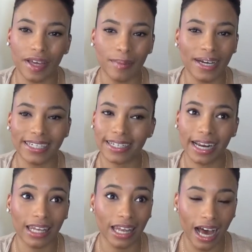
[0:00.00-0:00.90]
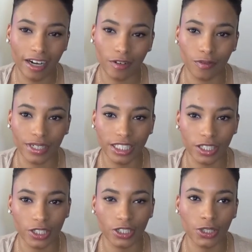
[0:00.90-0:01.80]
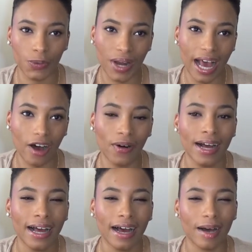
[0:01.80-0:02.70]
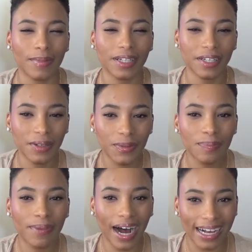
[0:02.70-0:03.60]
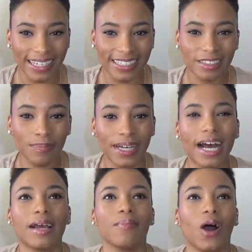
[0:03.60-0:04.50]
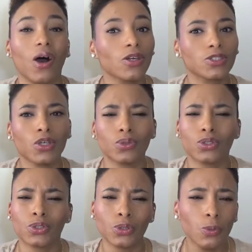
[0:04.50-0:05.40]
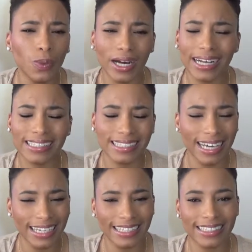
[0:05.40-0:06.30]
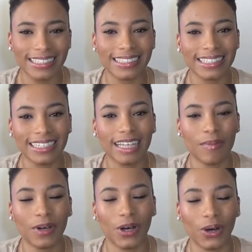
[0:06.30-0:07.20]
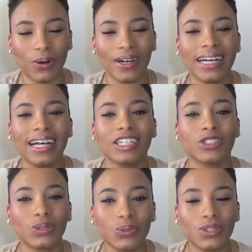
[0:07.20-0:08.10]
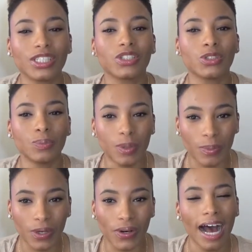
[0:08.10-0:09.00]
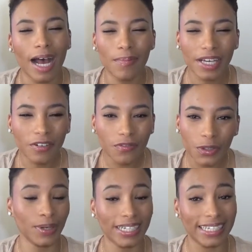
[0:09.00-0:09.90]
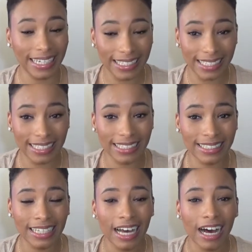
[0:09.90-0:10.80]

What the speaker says: them. I did a lot of research, so now I'm a little biased, but I'm also super excited to see them go to the Super Bowl. I made a few predictions